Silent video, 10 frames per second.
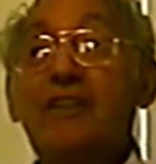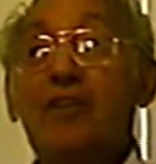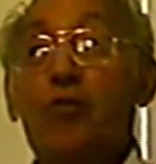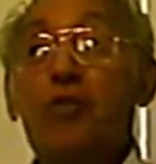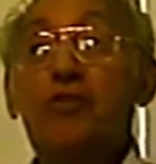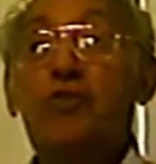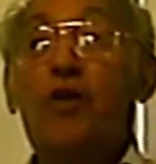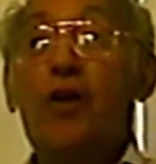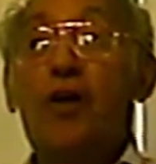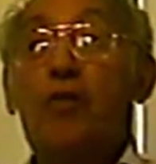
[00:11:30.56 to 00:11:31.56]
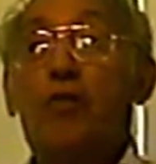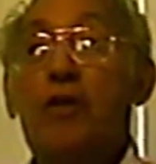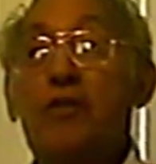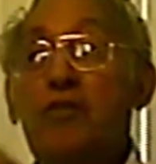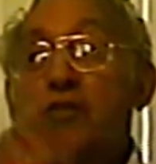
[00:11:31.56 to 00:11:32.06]
we saw
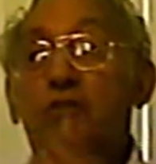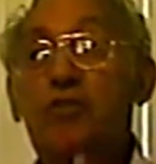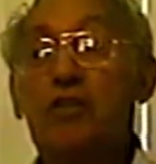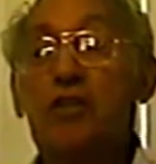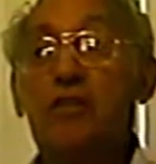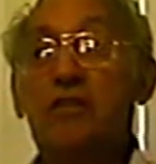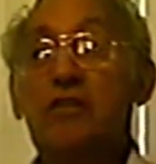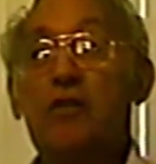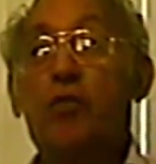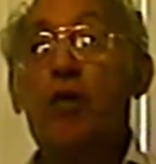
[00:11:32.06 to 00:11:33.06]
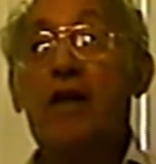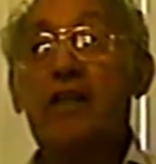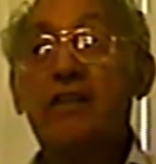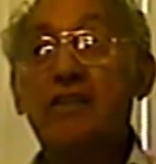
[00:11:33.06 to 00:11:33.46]
one of those wagons